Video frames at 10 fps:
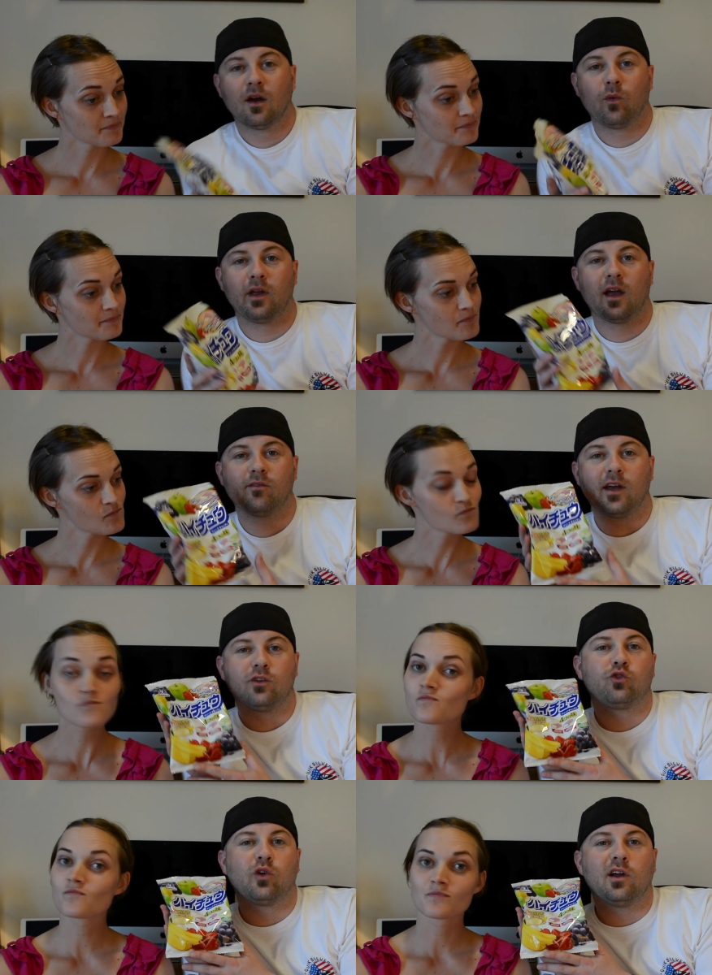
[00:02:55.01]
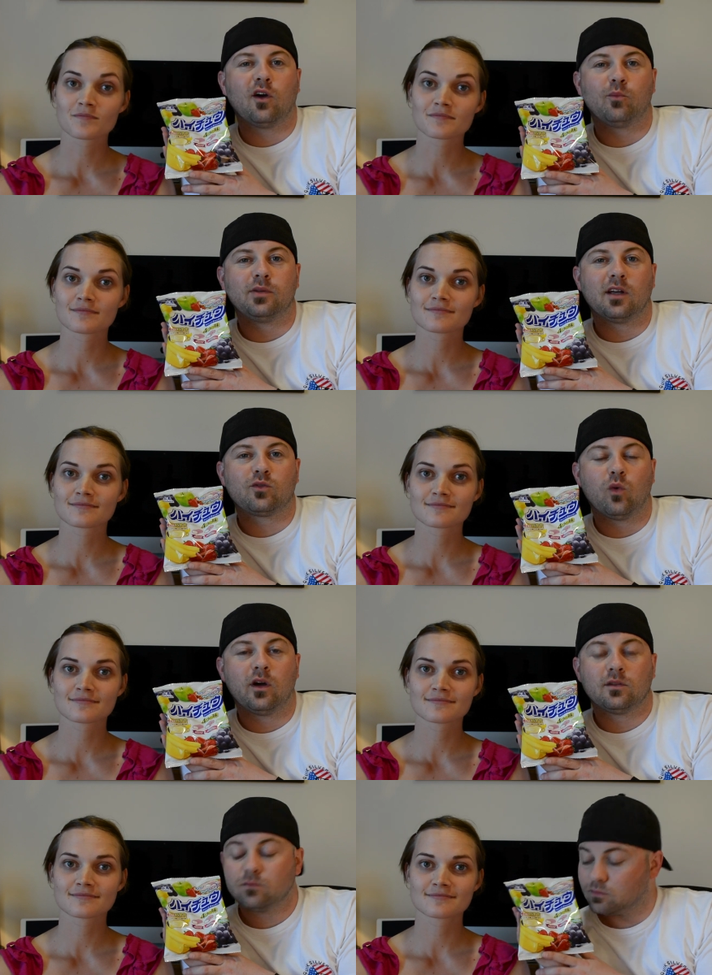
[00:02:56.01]
Speaker 1: We have a trio plus
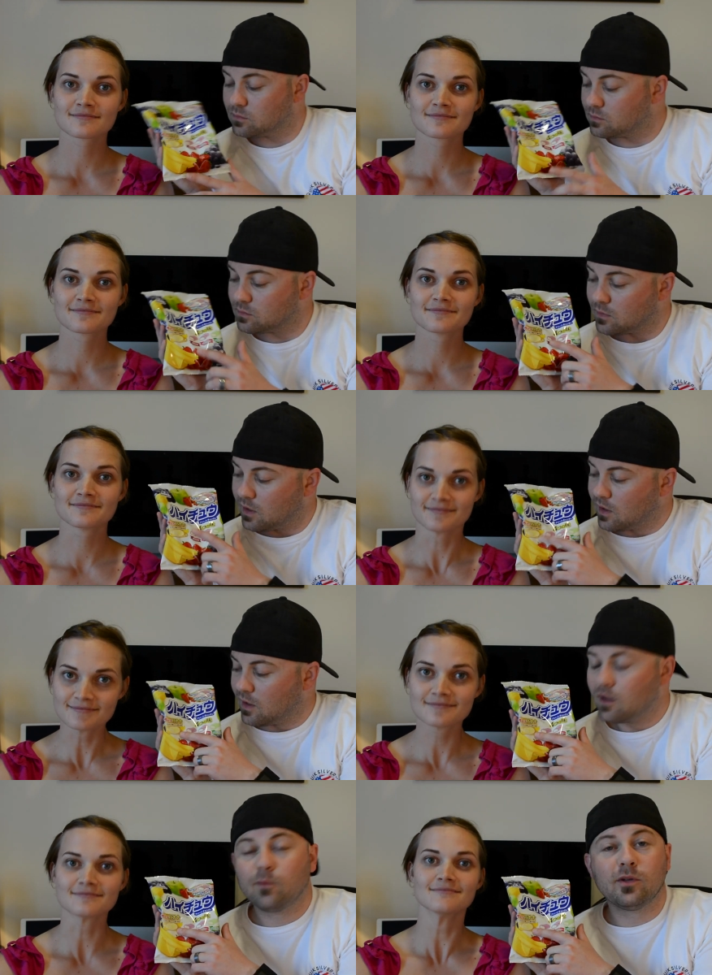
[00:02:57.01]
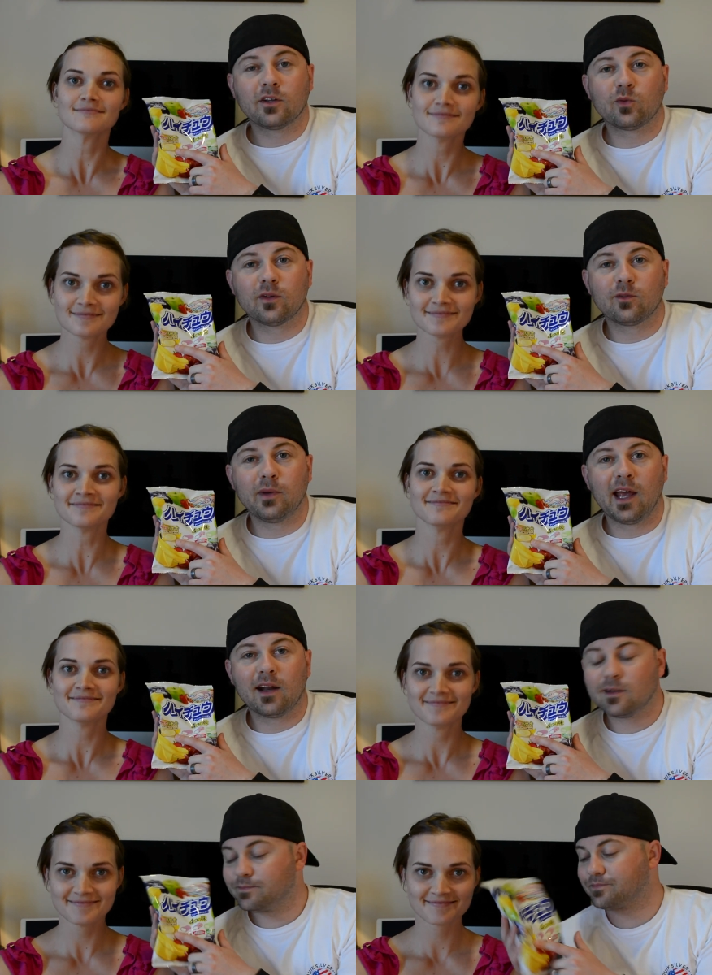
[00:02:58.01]
one. The plus one's
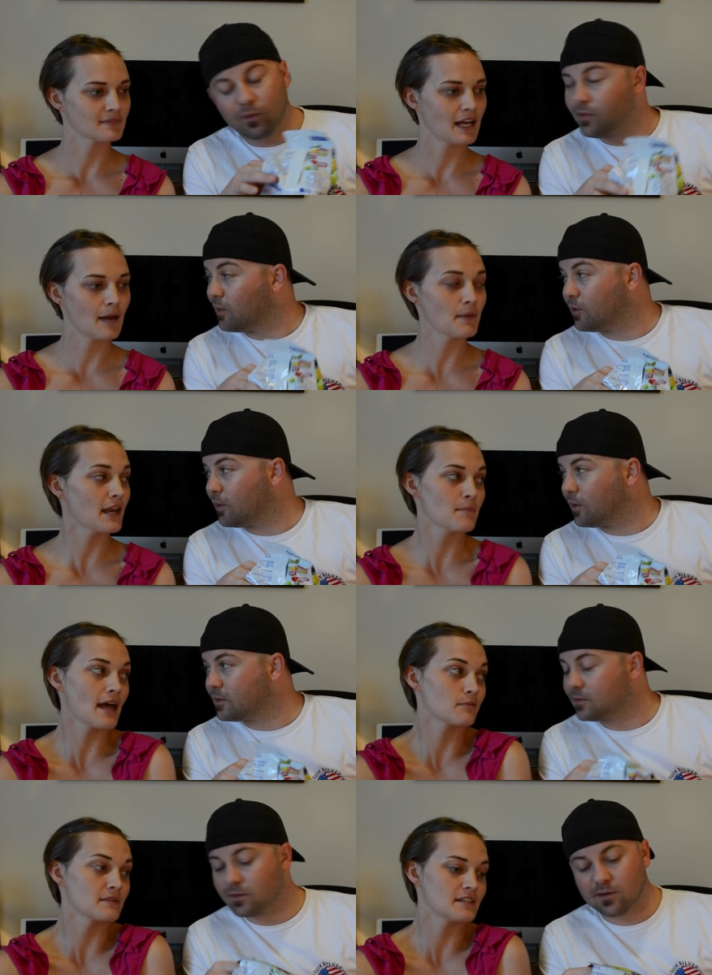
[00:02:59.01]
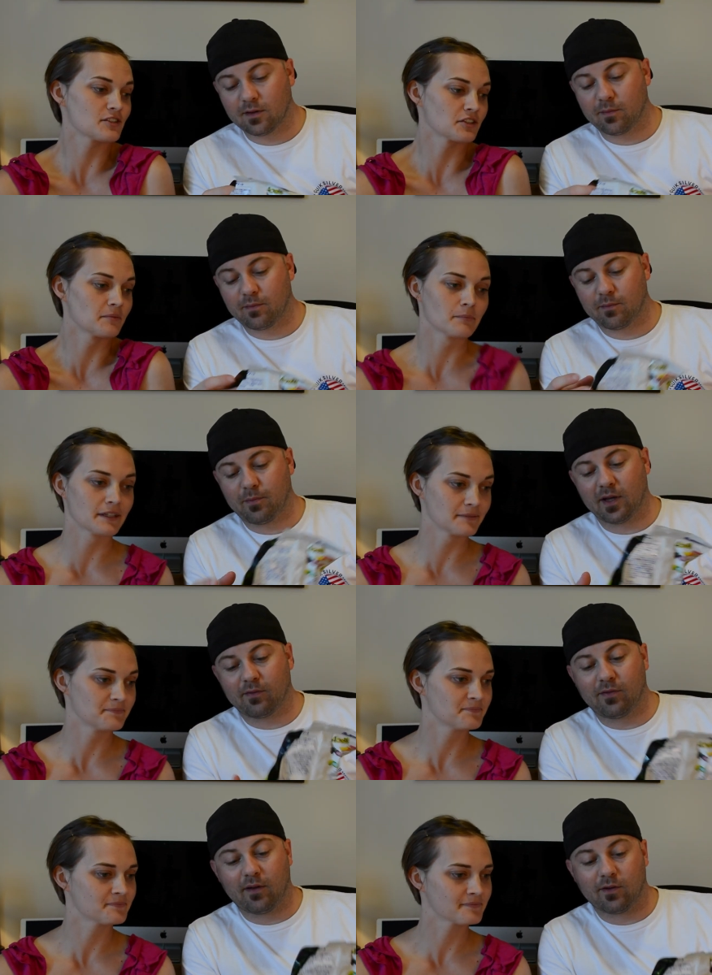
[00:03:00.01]
banana flavor. I'm not a
Speaker 2: mathematician,
Speaker 1: but Pick a
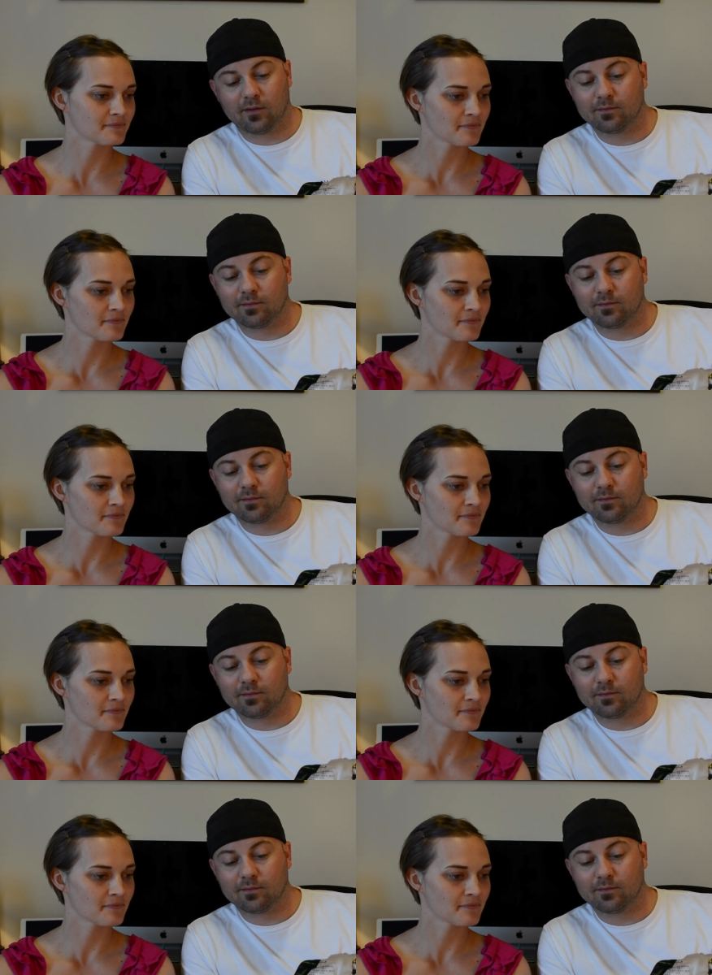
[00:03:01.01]
flavor.